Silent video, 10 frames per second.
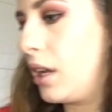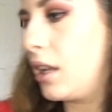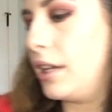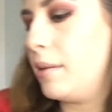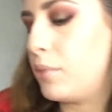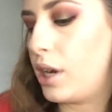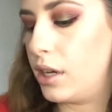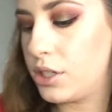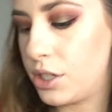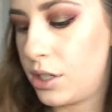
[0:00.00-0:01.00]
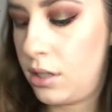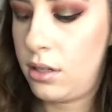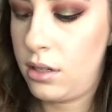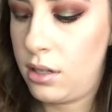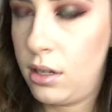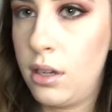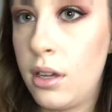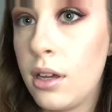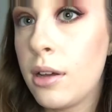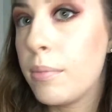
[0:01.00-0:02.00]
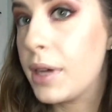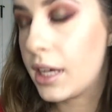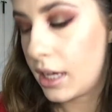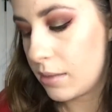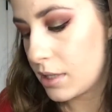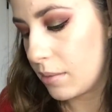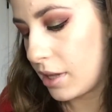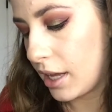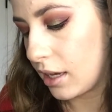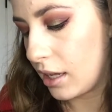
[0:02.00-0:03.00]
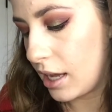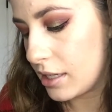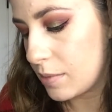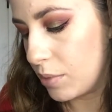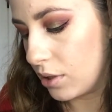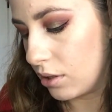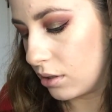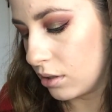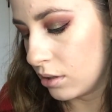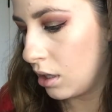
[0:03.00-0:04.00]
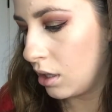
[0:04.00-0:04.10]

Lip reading: a clean brush, picking up some of that Glass Bowl,